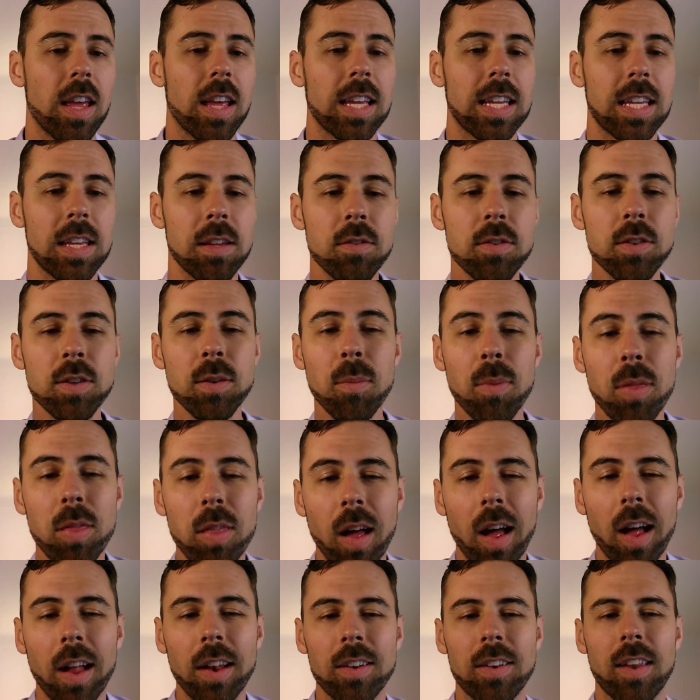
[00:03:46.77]
give some
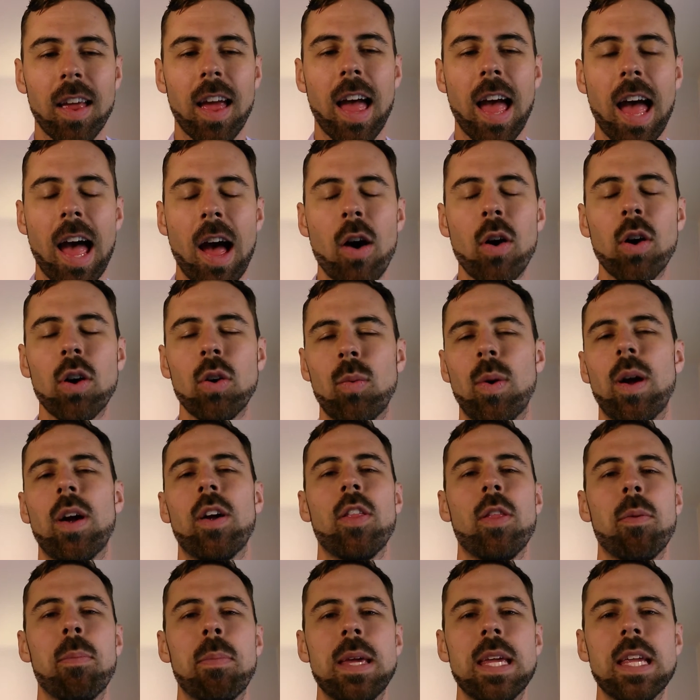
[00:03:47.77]
thought to how and where
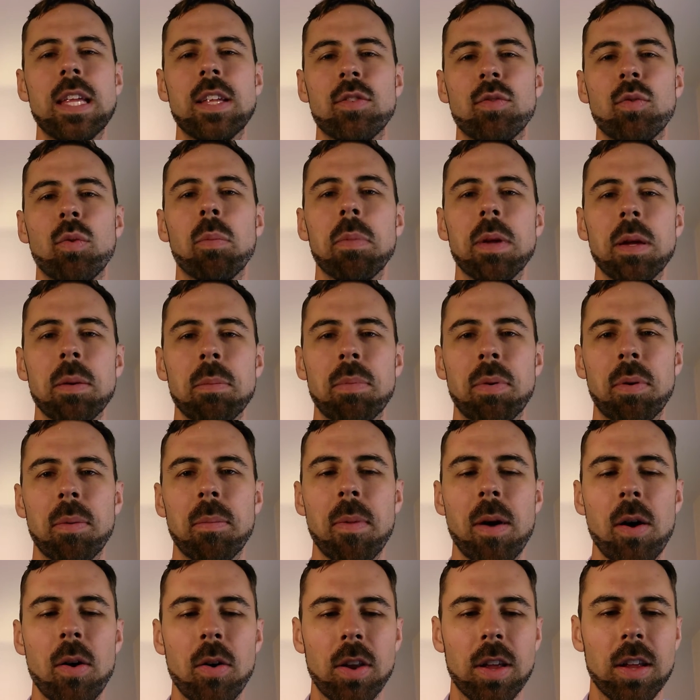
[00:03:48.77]
the piece will be
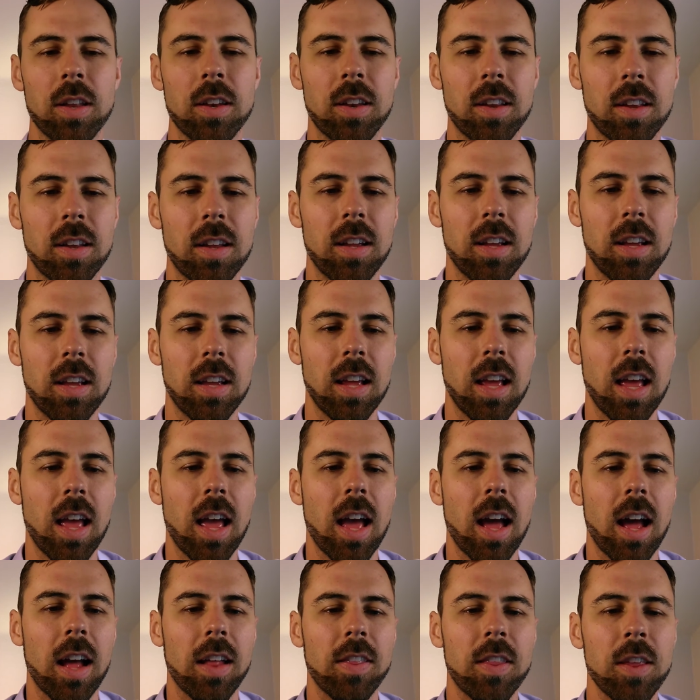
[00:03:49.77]
promoted.
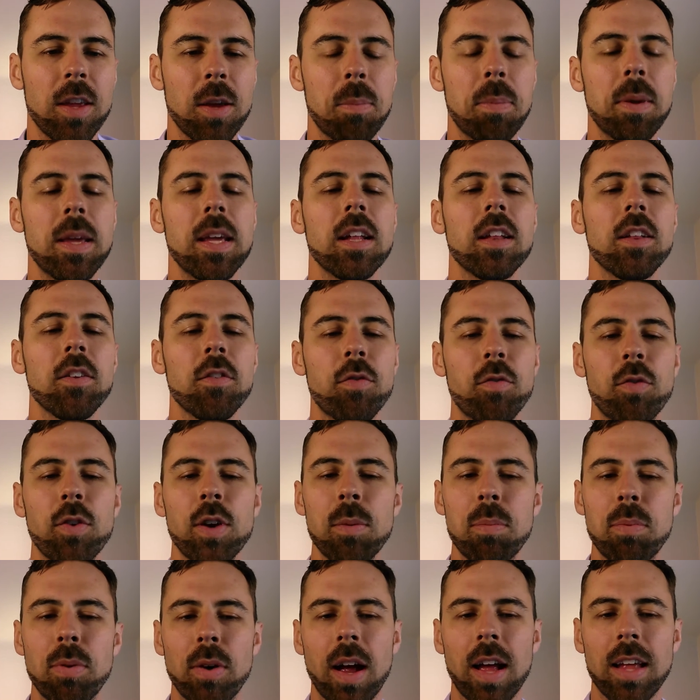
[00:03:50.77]
The appeal of free
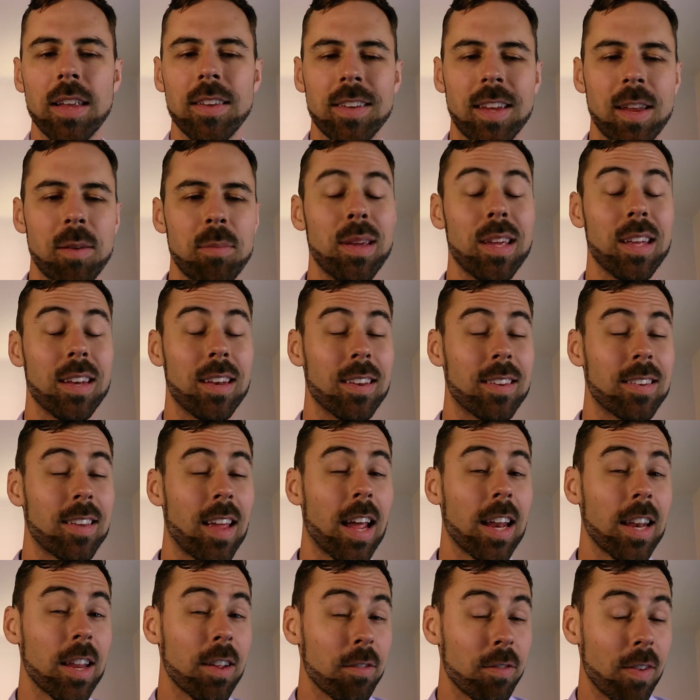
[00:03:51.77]
press can be a
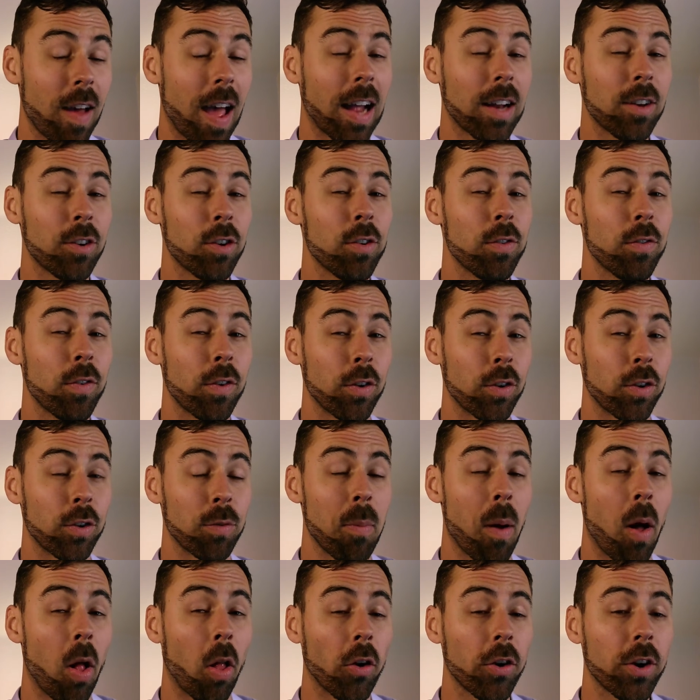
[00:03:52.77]
deciding factor for
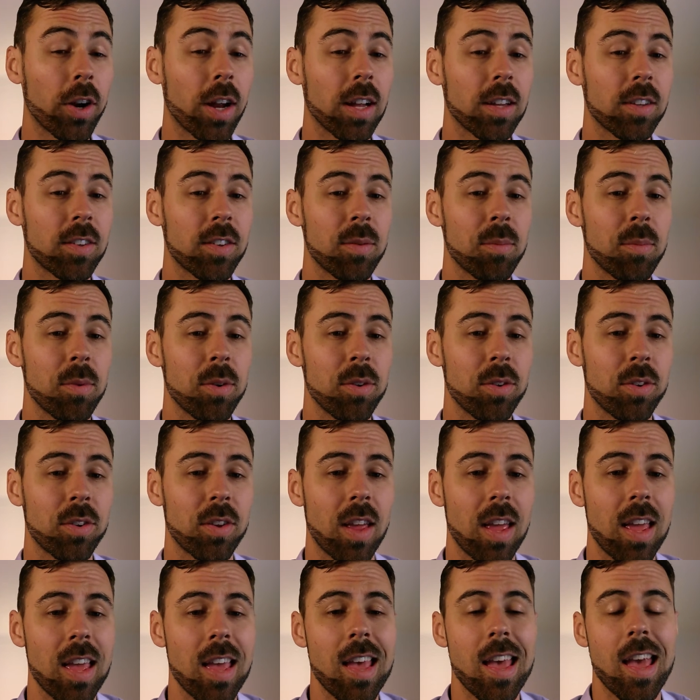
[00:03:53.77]
smaller customers,
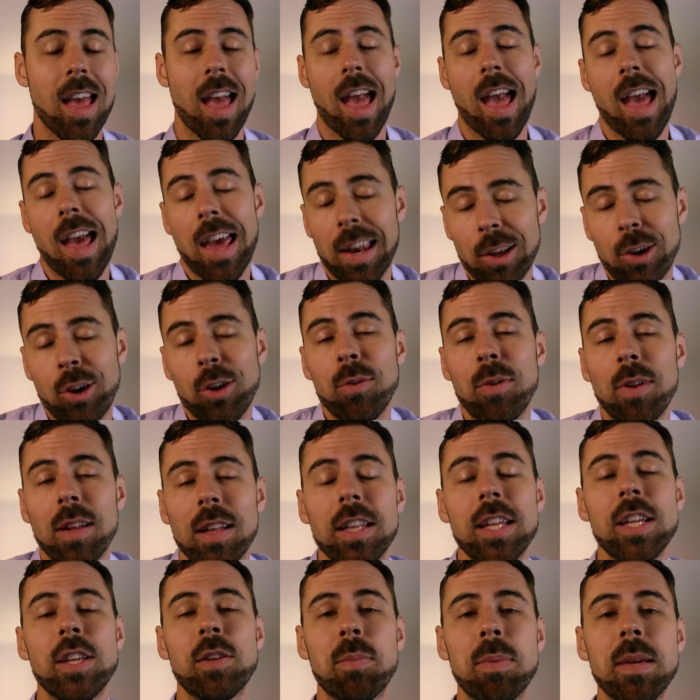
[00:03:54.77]
and it could at
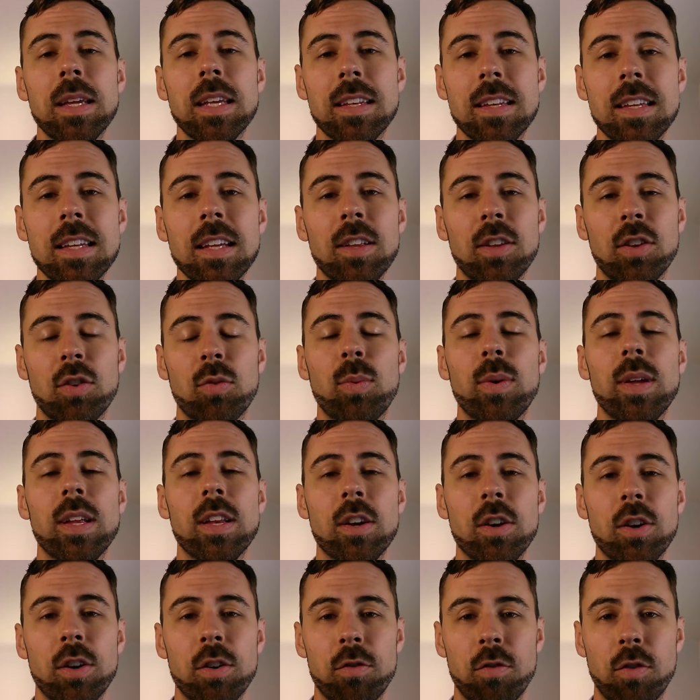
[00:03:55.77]
least be a deal
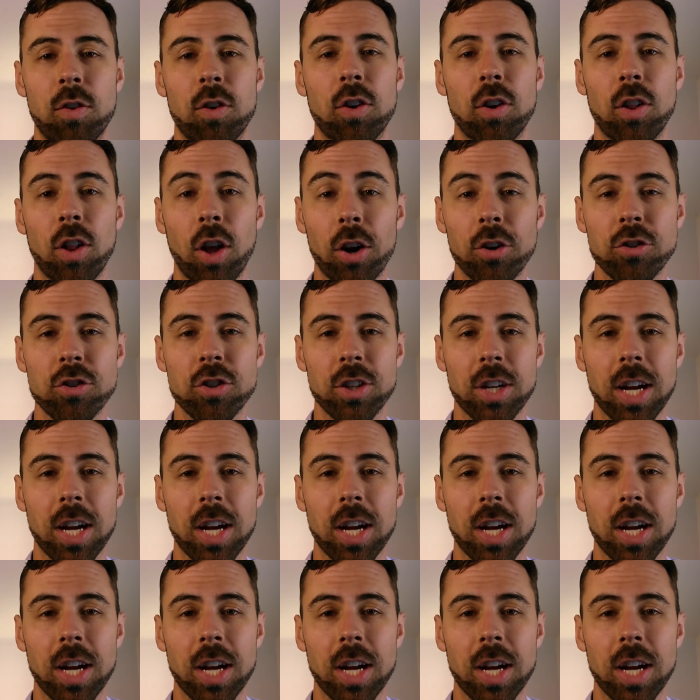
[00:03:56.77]
sweetener for larger